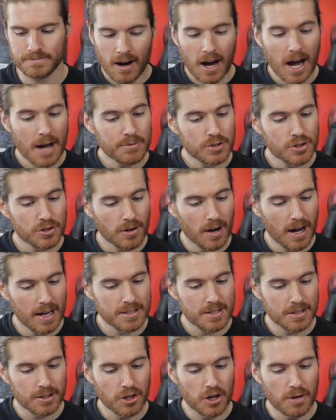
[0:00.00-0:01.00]
I'm trying
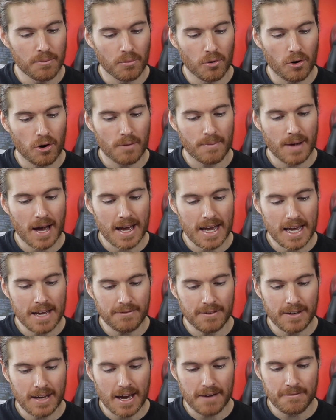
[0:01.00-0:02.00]
to learn more about
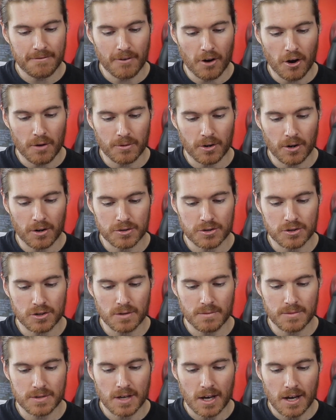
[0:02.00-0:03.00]
EVA foam
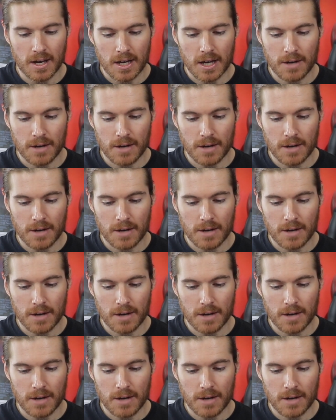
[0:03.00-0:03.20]
costumes.